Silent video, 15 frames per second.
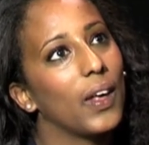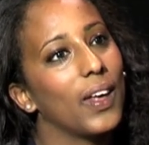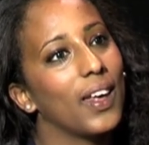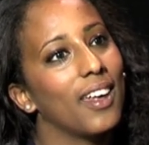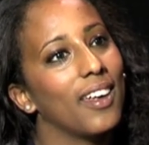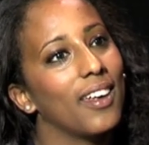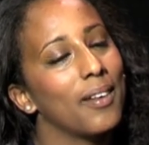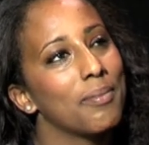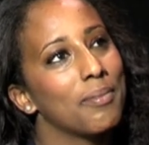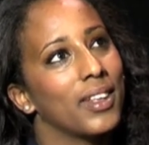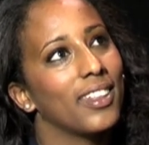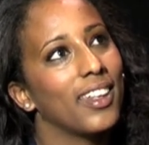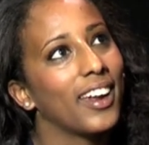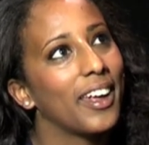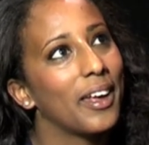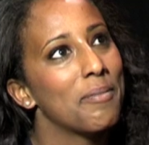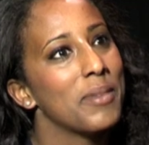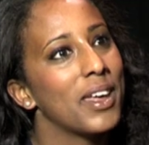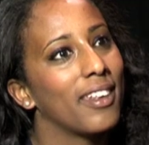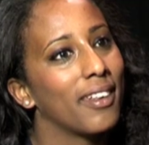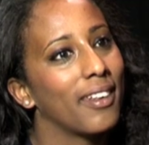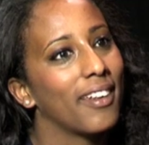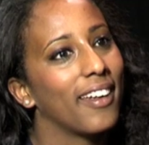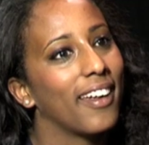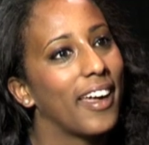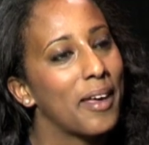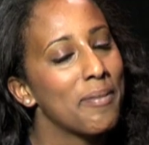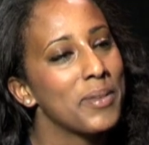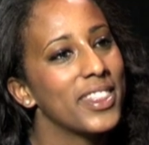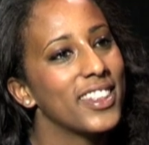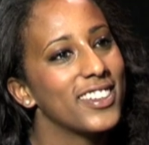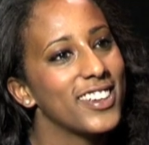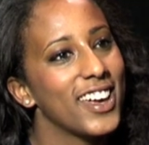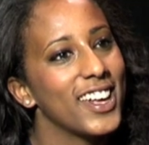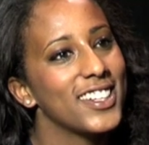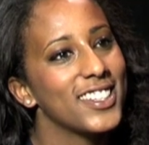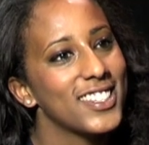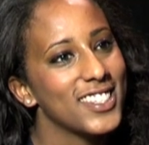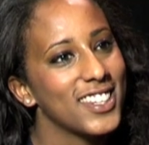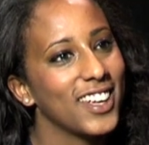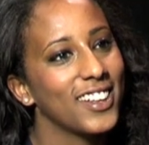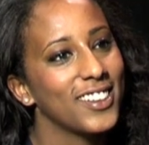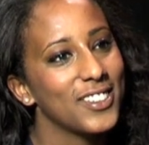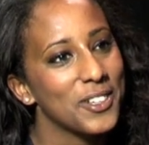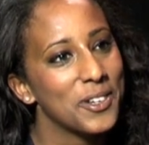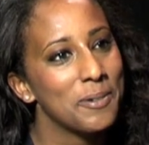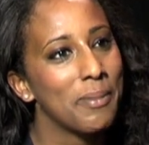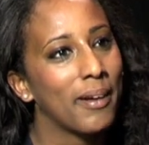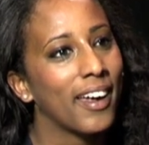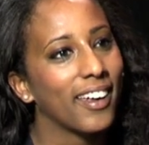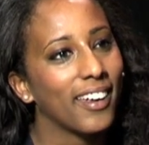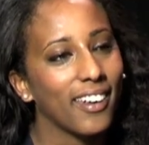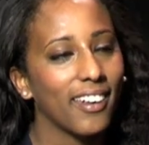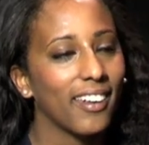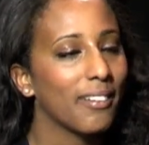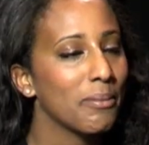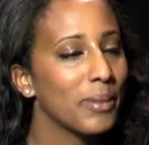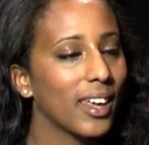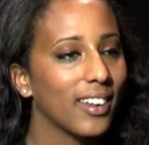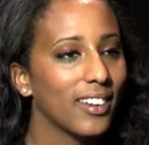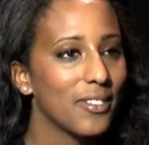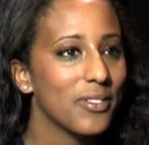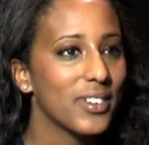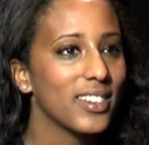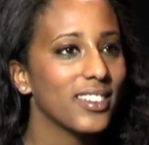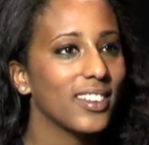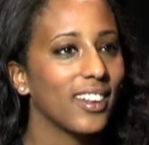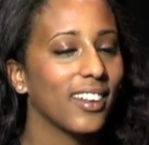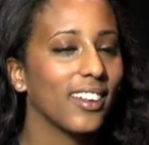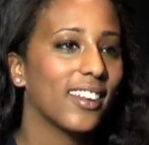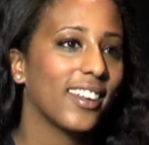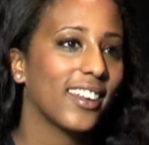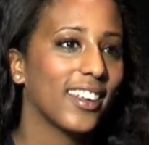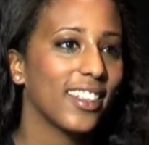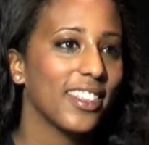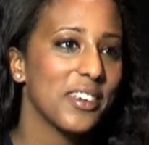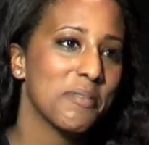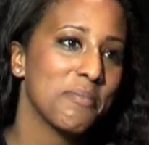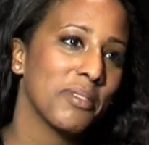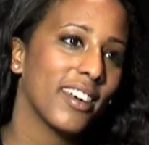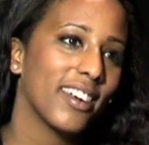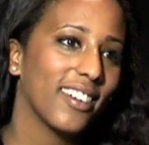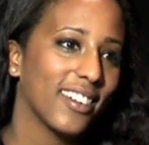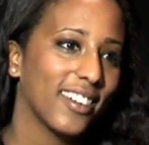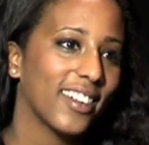and that gave me the chance to go back and make a difference in Ethiopia.